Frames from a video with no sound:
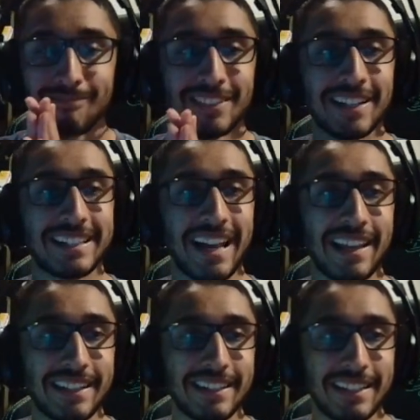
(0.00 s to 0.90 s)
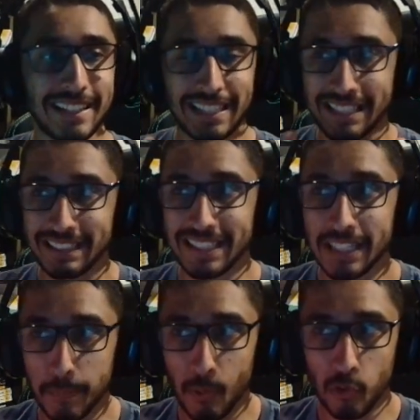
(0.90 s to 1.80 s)
Again, click
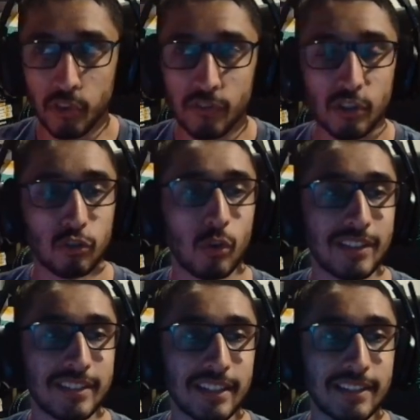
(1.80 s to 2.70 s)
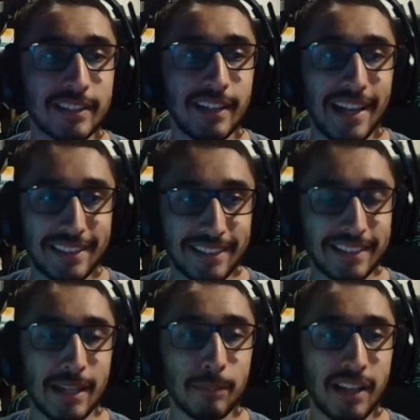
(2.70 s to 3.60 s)
both of your joysticks at the
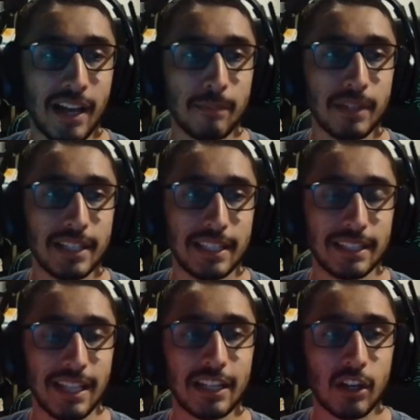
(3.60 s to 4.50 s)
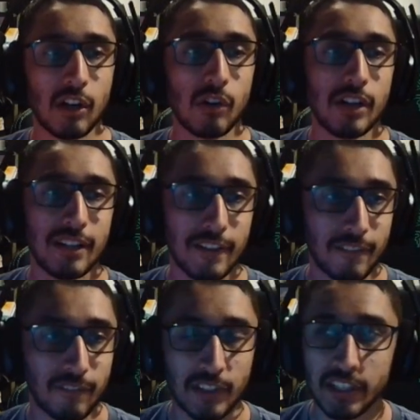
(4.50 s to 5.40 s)
same time. Let go.
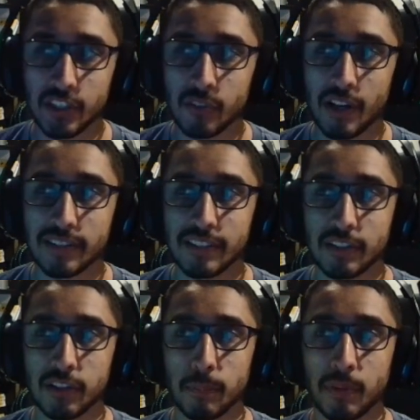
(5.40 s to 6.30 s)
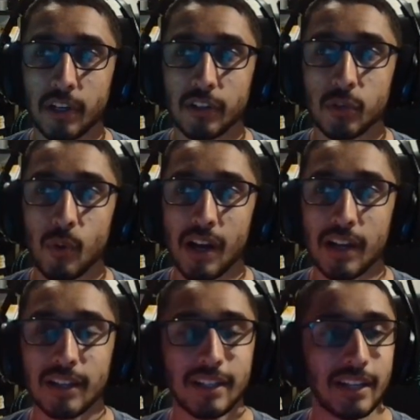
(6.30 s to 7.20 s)
Flick your right stick to the player you want
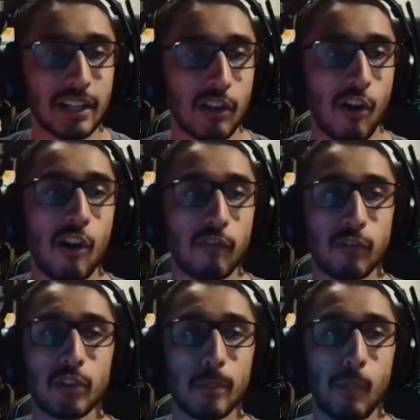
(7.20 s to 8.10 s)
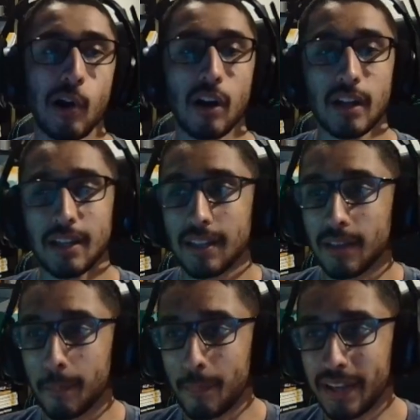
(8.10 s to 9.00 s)
and call for the ball.
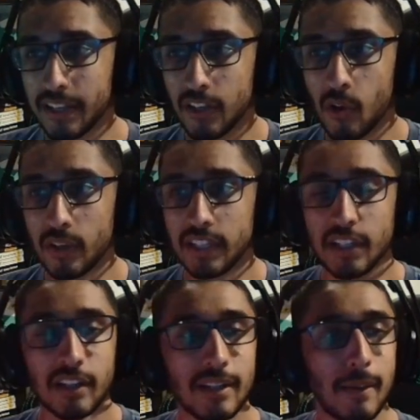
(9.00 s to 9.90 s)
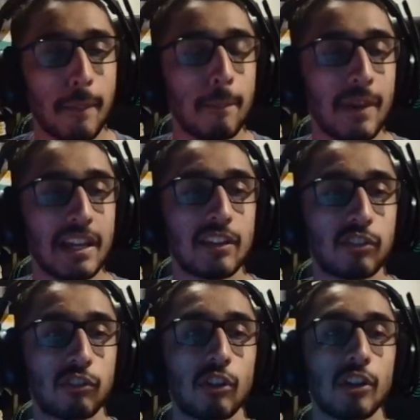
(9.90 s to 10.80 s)
The big note here, make
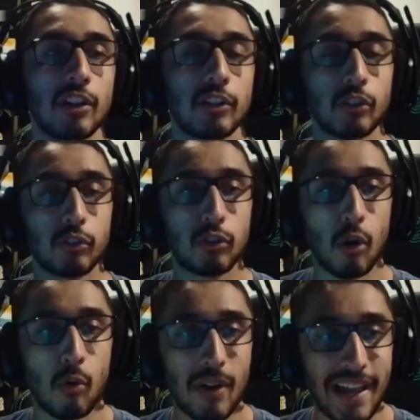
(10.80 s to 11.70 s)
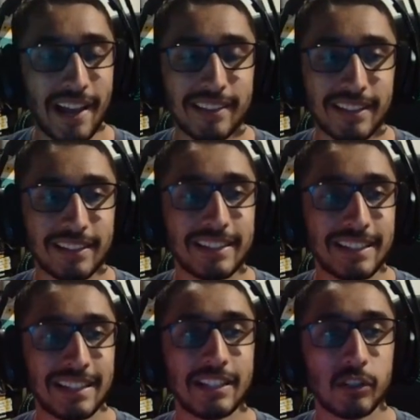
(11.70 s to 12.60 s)
sure you don't accidentally
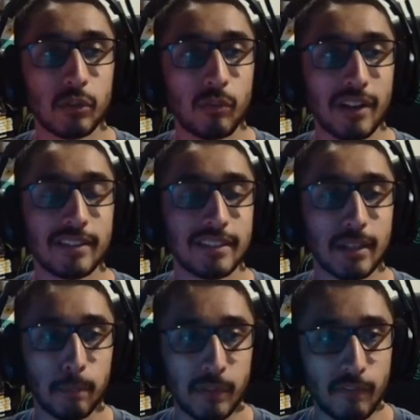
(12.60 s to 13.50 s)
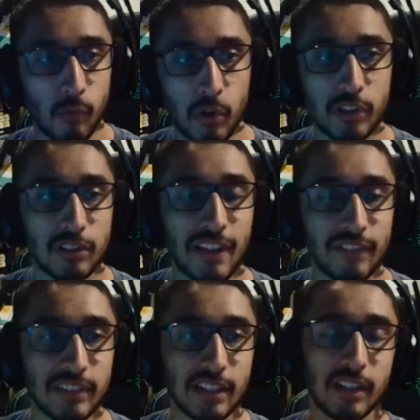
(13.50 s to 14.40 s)
click your right stick before your left
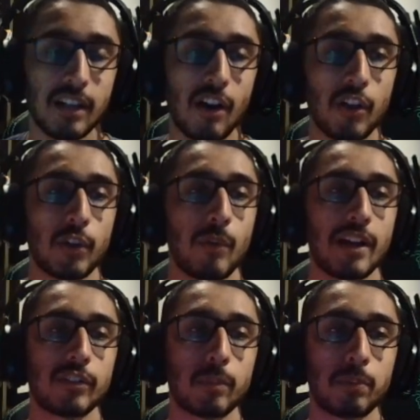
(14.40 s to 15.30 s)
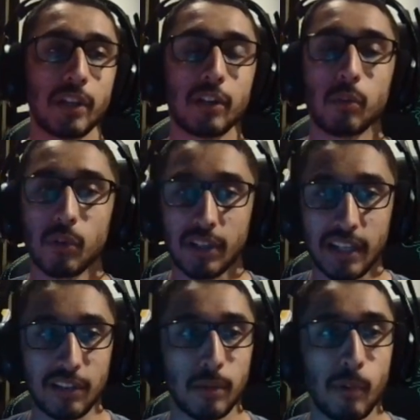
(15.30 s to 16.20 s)
stick. Otherwise, your player will
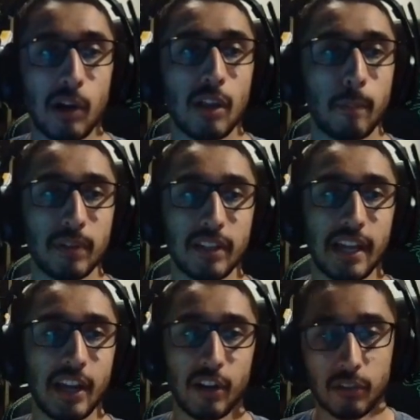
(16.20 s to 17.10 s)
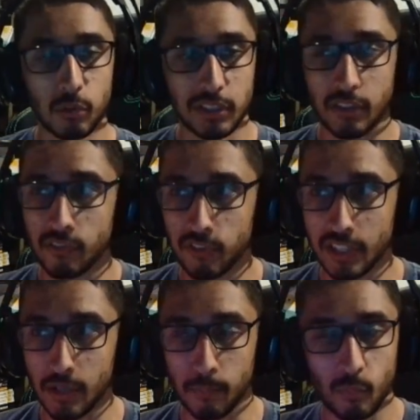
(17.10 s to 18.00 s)
kick the ball up in the air, do a little flick
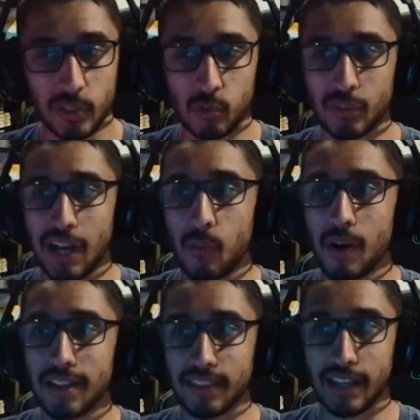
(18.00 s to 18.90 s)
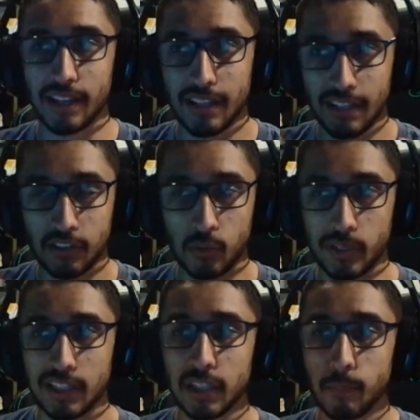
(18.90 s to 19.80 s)
up. We do not want that. So we
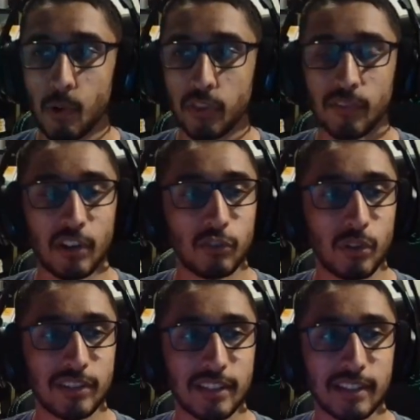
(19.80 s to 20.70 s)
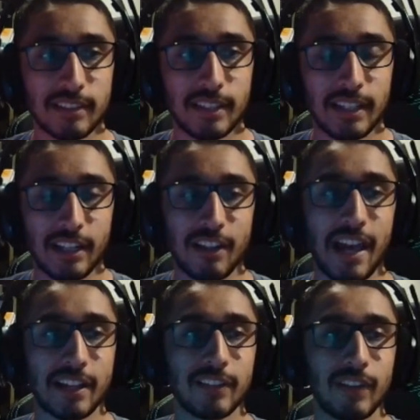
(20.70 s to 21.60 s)
click both of our joysticks, it'll
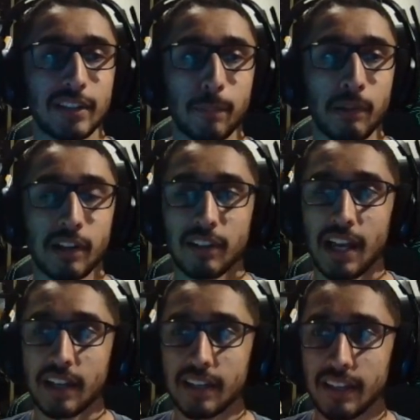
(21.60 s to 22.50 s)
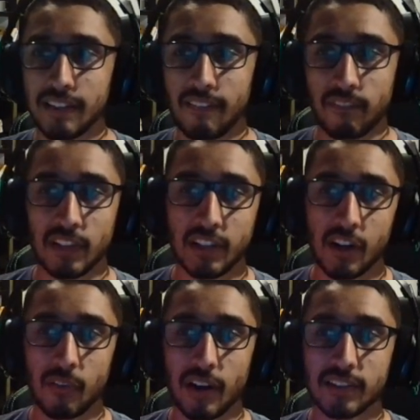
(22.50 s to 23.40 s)
activate the player lock, flick
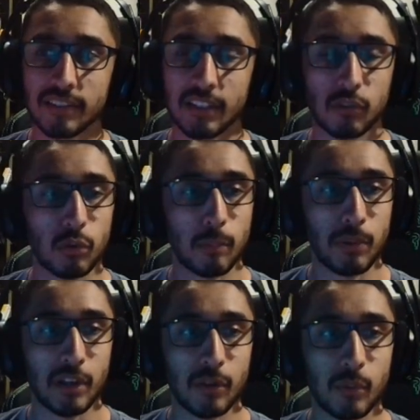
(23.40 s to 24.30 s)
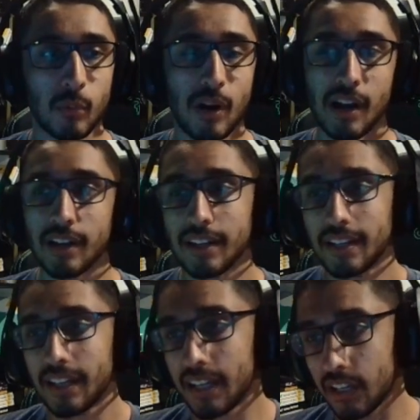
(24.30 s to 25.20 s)
our right stick to the player we want,
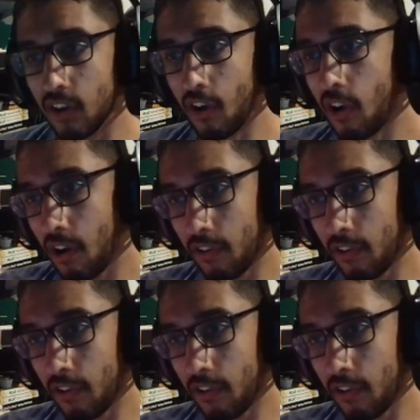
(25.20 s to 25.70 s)
and call